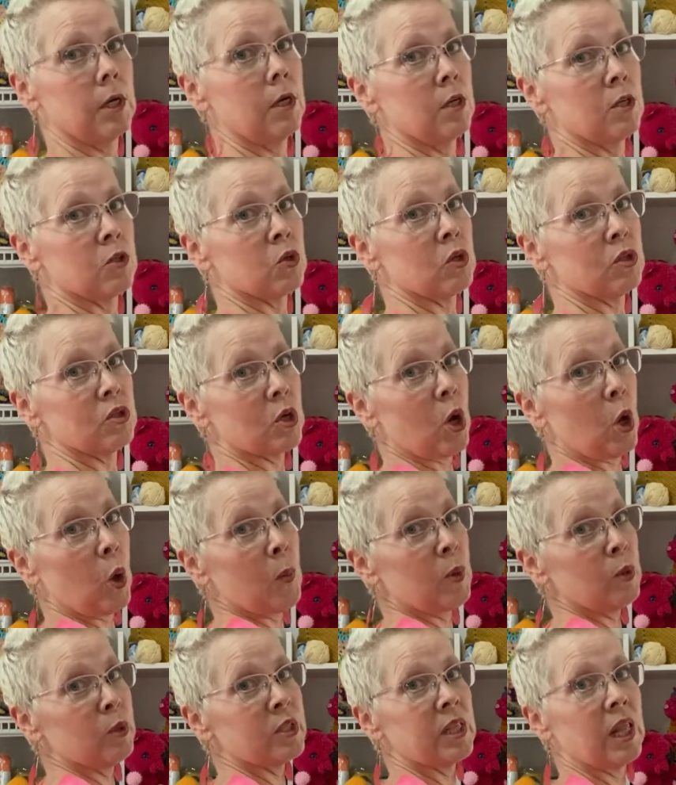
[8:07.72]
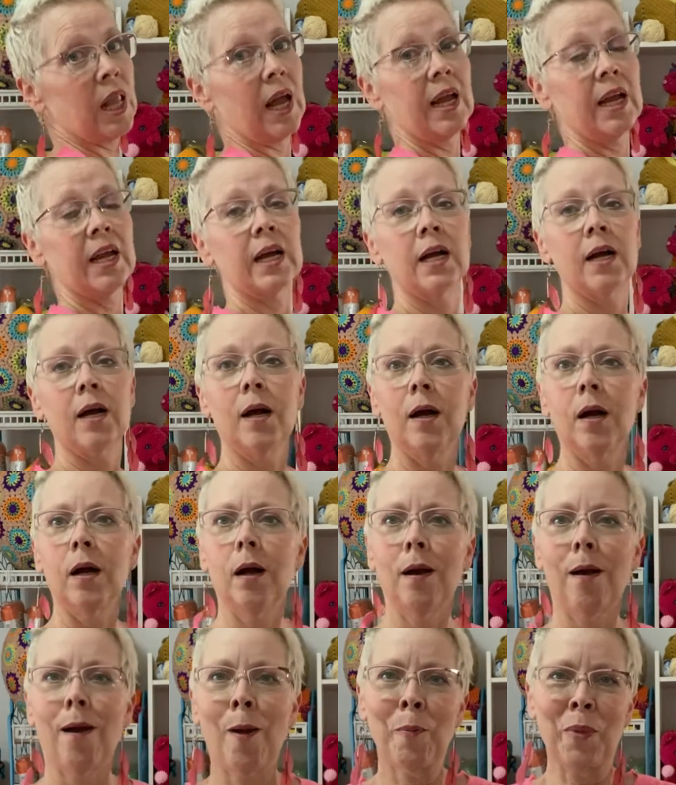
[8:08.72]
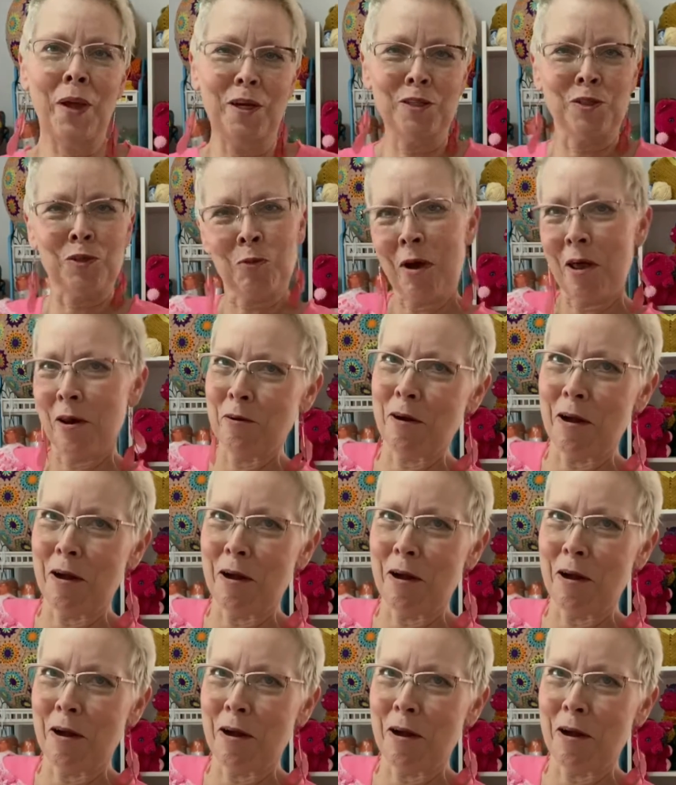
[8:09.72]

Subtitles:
So it's almost like I made a sweater